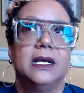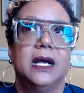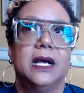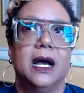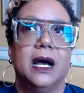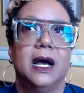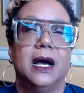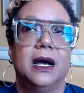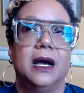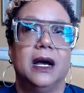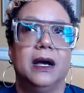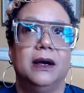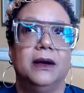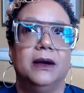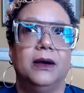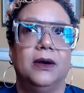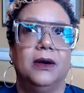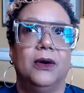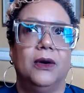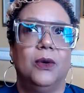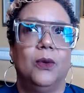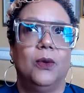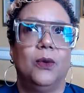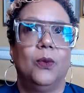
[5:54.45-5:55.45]
uh,
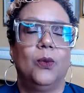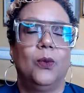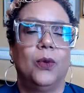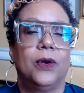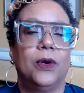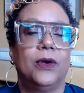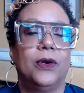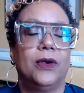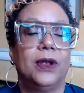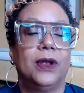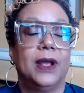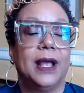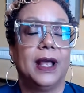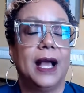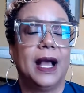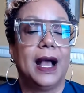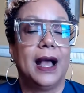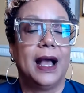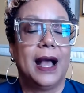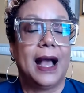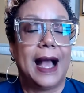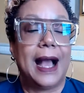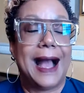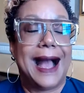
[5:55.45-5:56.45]
were
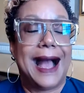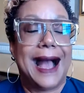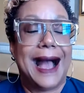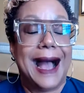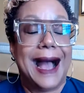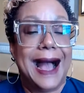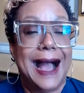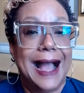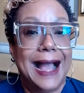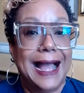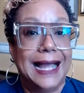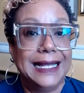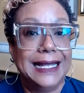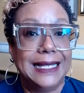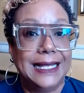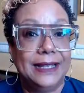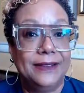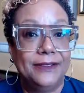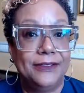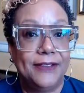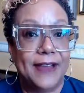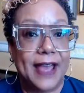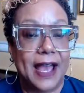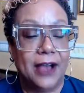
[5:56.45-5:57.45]
highly
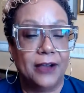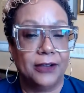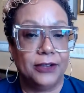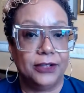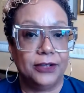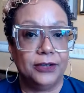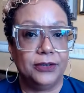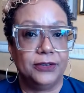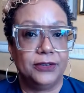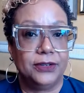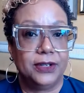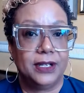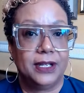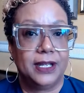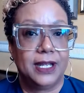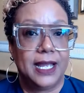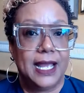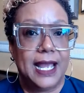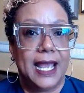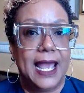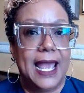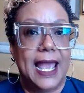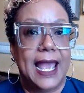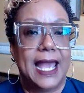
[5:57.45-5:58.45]
valued
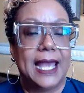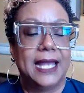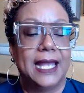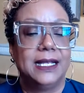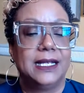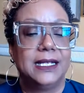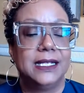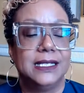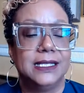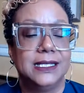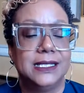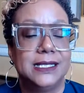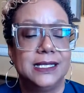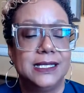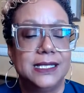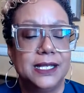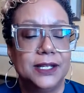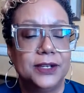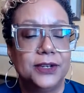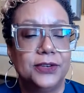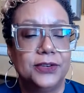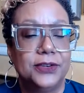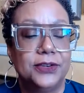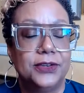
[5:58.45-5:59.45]
and
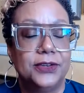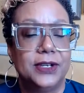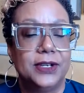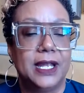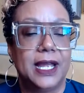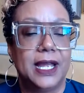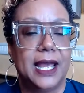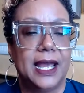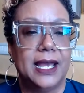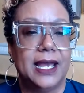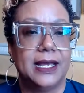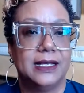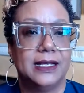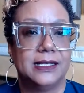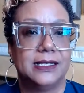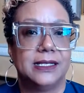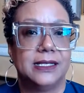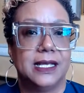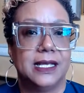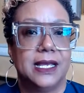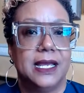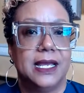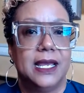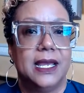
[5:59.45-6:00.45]
considered as
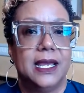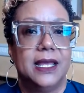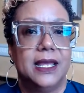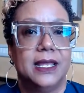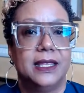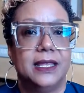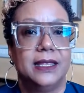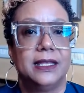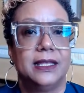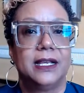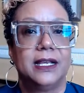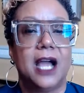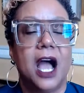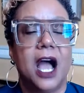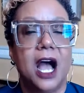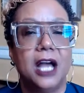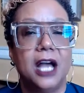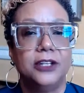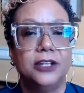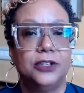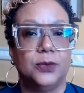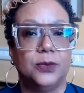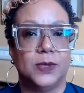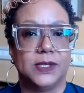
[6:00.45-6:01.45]

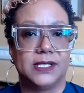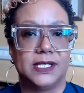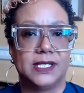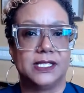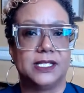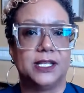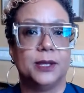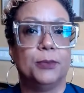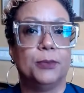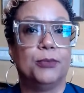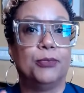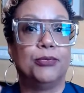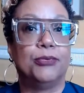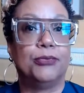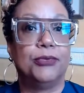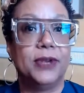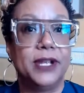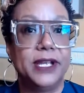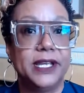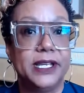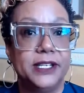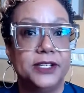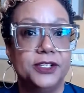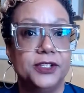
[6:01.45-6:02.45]
conduits, as the
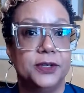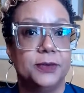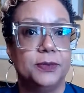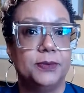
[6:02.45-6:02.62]
bridge